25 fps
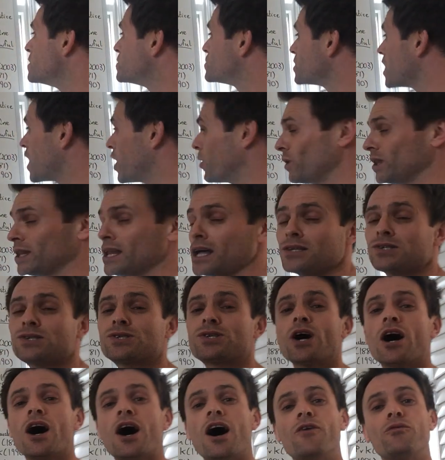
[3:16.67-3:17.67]
So let's
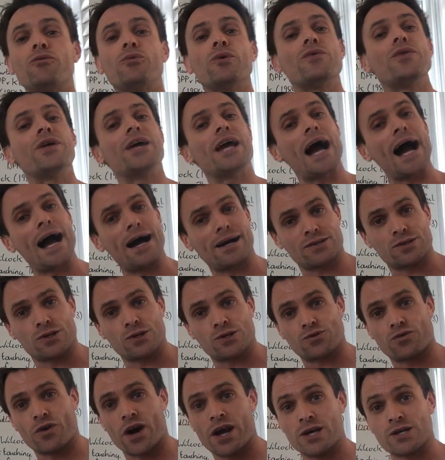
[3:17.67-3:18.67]
start off with the
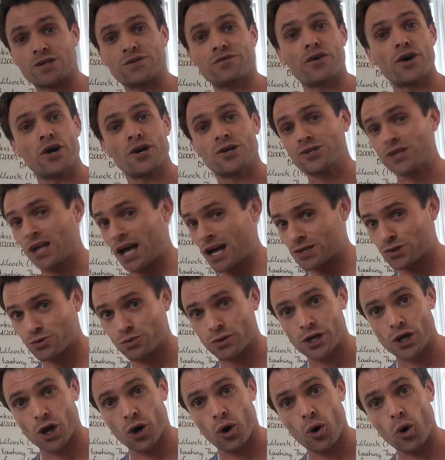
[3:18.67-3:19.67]
actus reus first, as
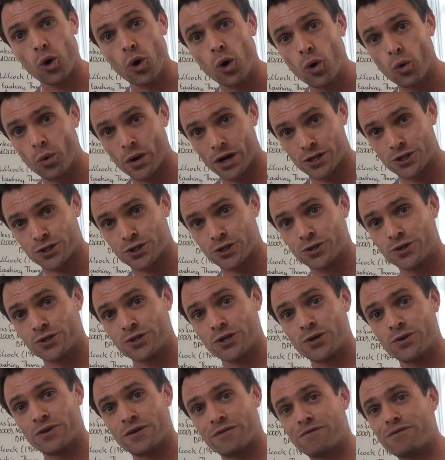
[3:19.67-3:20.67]
we always should
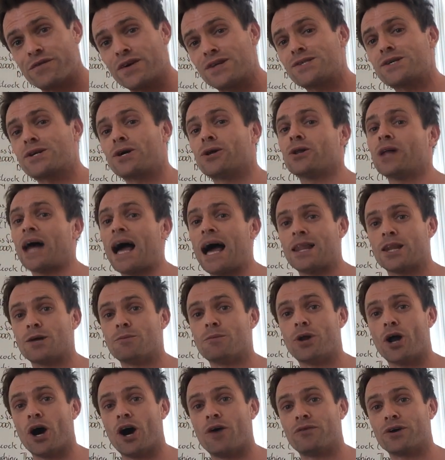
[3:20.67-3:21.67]
do, the physical
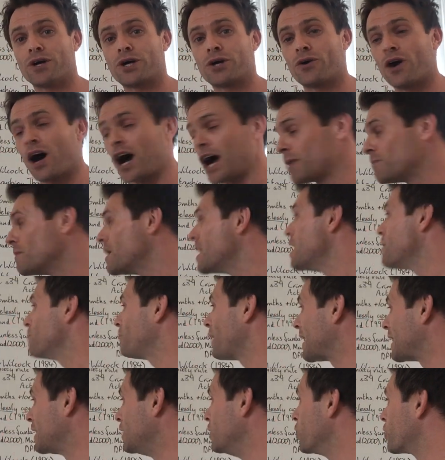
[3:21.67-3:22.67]
element of a crime,
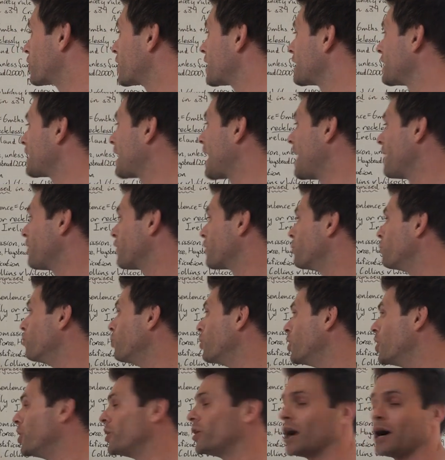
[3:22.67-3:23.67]
by looking at the
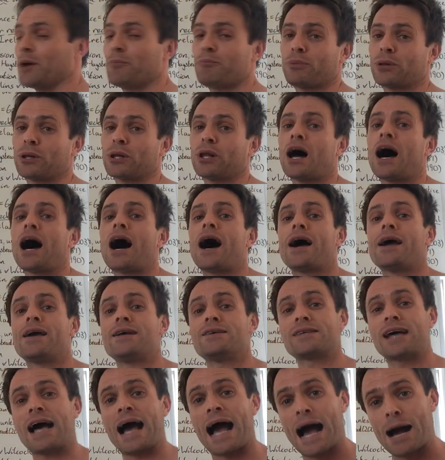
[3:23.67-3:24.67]
word
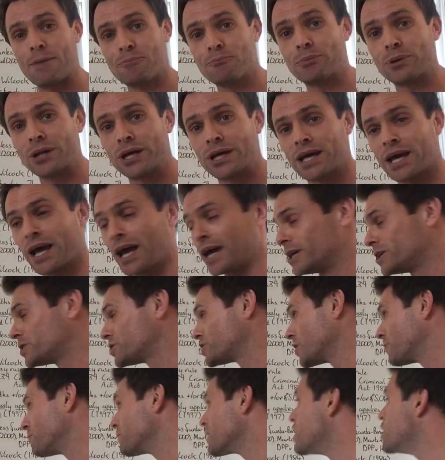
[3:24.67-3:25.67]
applies,
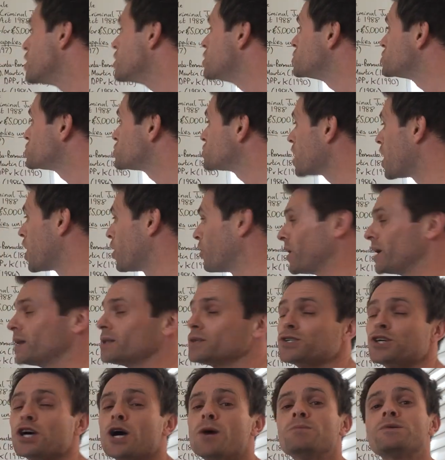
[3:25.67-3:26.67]
application. So,
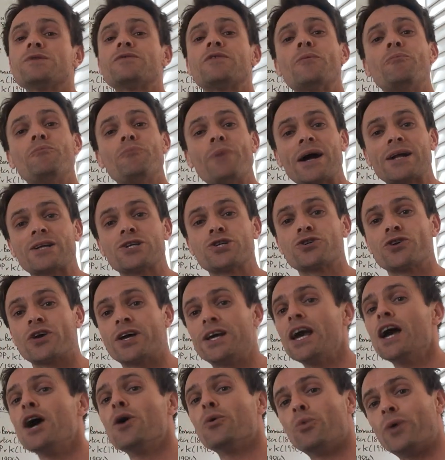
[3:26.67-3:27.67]
in terms of a
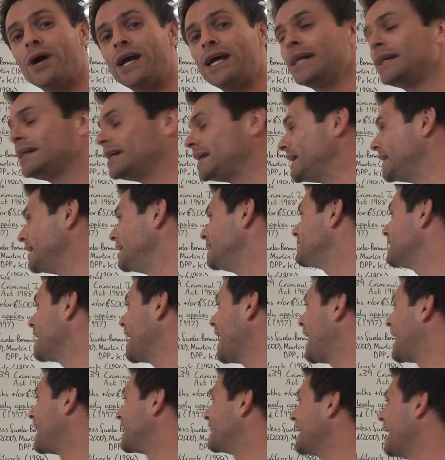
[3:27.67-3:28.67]
battery, we need
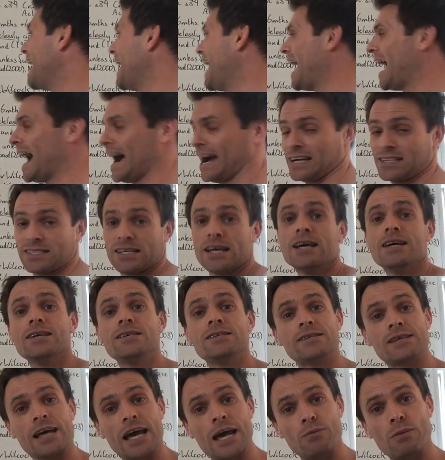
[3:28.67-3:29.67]
an act.
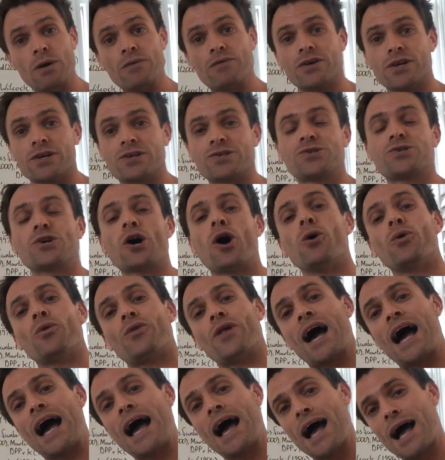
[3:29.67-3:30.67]
Same with an assault,
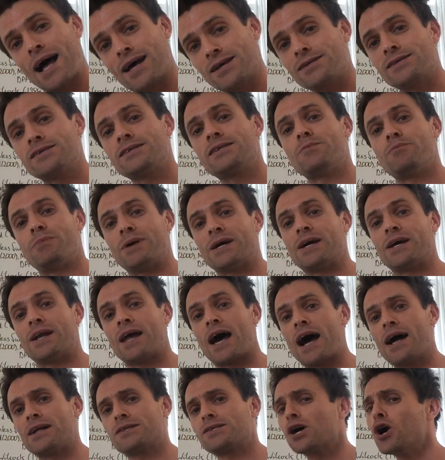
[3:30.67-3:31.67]
there has to be an
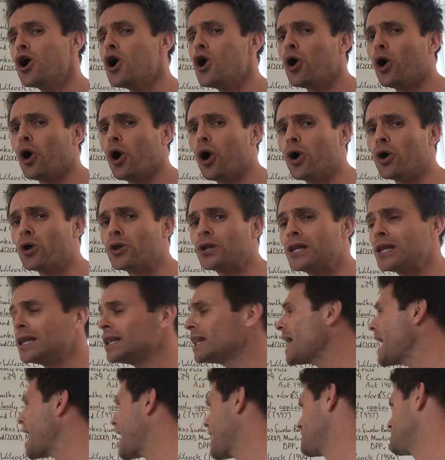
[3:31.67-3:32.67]
act,
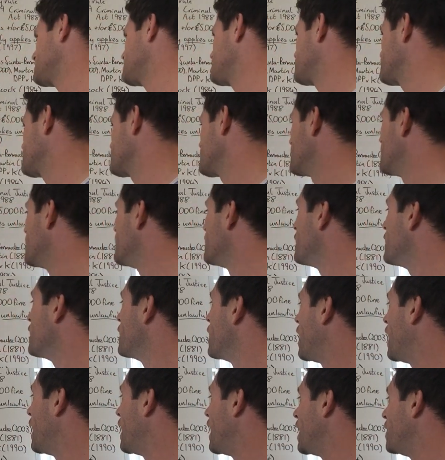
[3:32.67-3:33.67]
unless
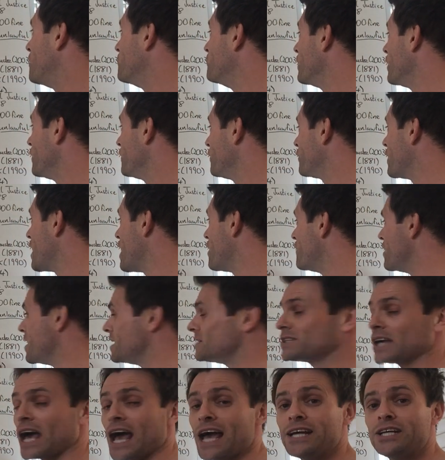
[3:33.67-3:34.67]
there
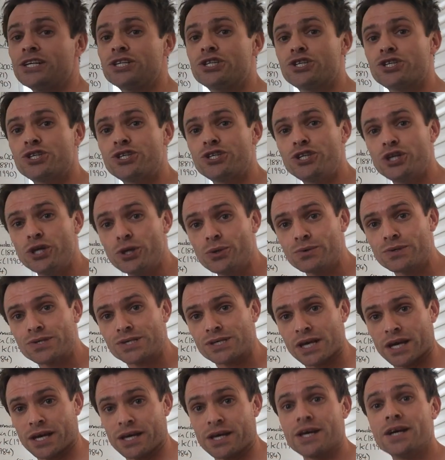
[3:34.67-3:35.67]
is a
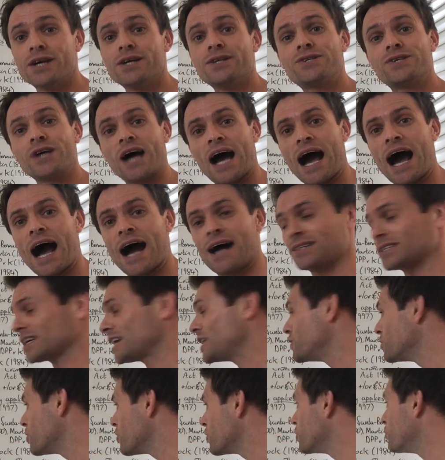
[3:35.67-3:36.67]
duty to act.
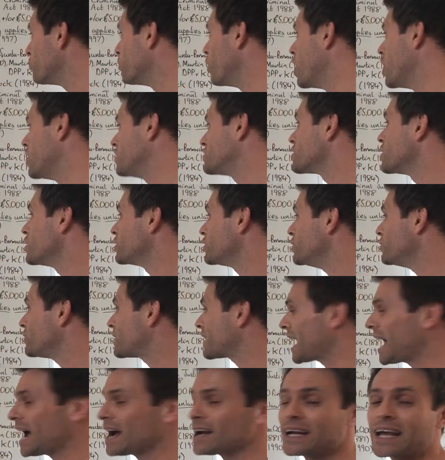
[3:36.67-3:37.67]
In other words, you
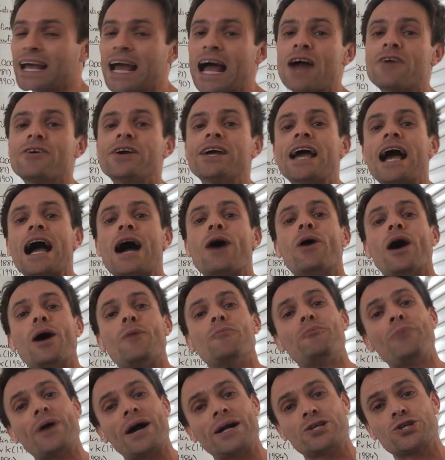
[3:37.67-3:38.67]
can carry out a
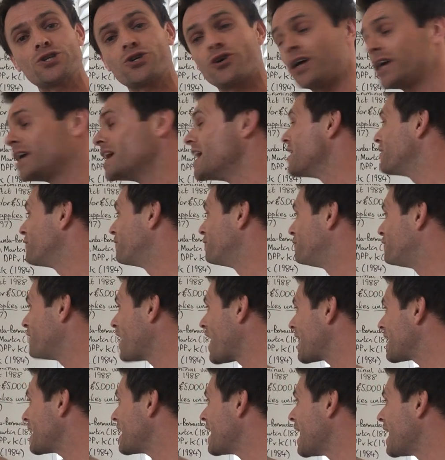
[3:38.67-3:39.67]
battery
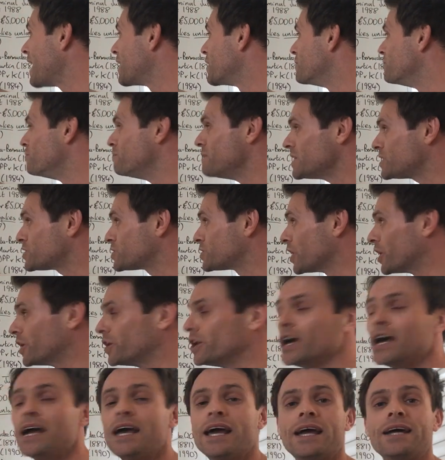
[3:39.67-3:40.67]
via an
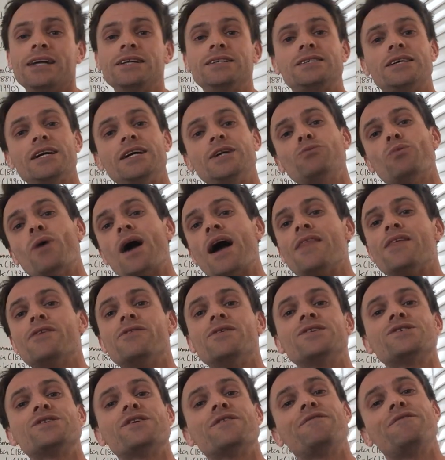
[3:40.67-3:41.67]
omission, indeed where
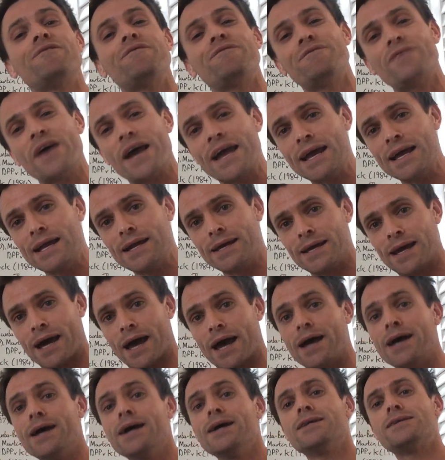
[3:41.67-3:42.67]
there is a
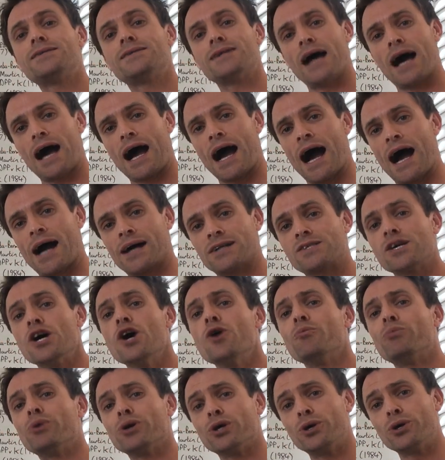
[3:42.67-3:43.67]
failure to act.
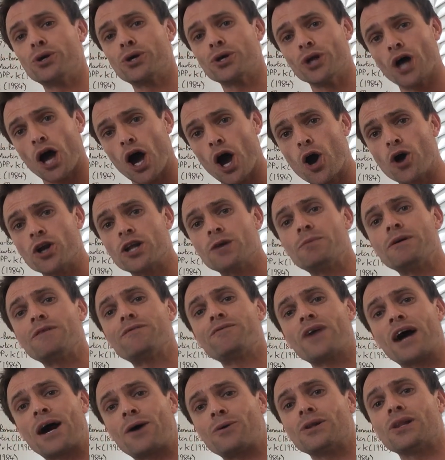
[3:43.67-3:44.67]
But you can only be
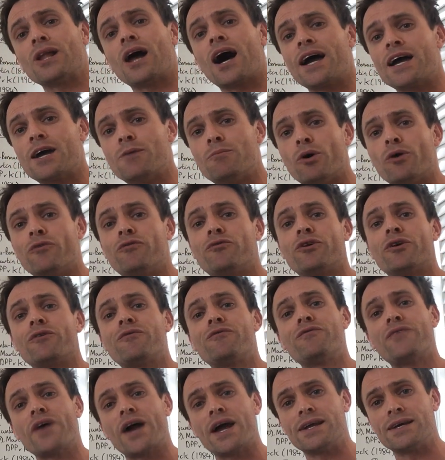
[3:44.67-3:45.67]
found liable for a
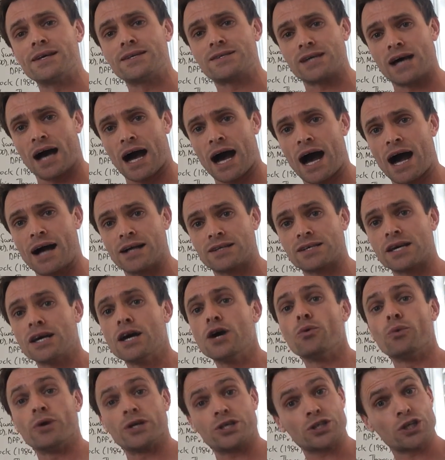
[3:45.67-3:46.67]
failure to act,
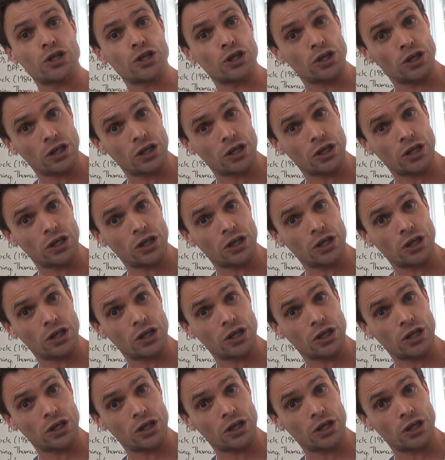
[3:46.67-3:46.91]
which